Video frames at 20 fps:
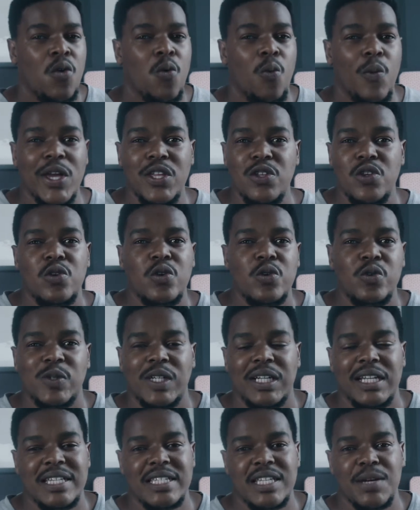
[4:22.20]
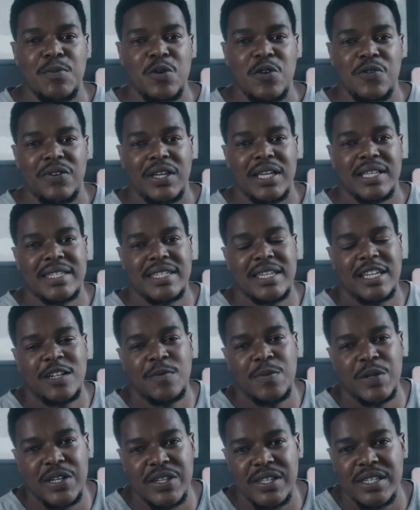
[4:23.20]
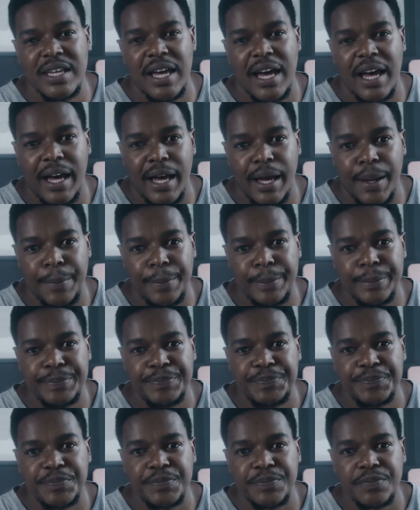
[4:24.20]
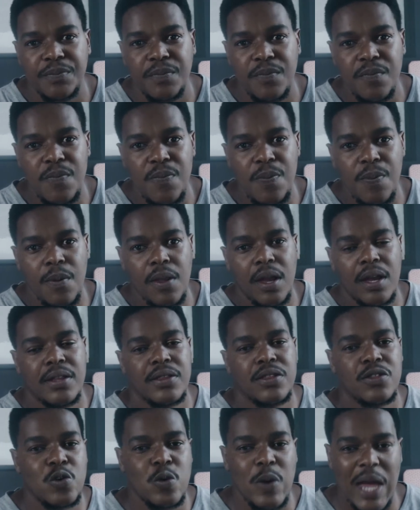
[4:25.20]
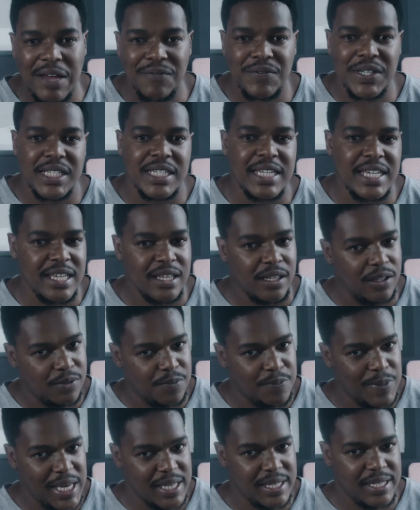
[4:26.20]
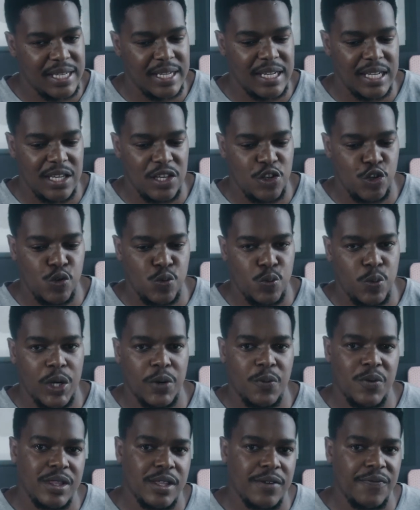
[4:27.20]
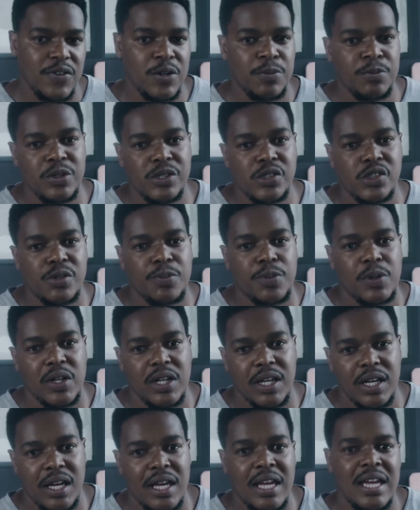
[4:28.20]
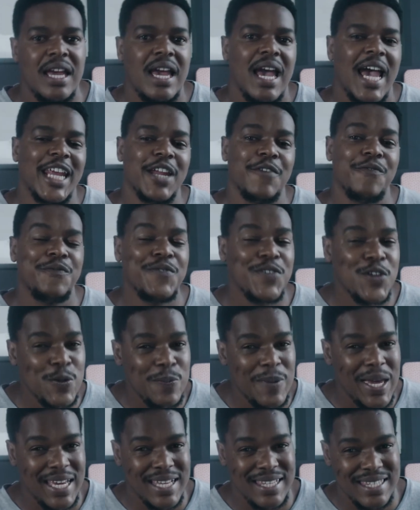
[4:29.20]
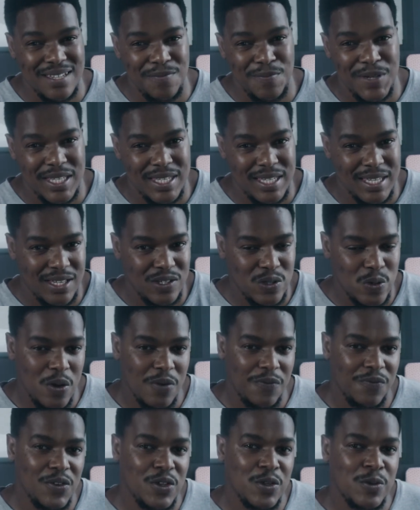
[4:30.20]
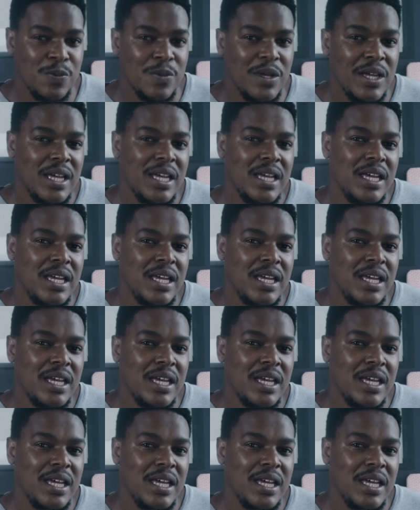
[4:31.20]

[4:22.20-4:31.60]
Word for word: When you release a movie at cinemas, you have a deal. Basically, you work with a film distributor and a film exhibitor. So a film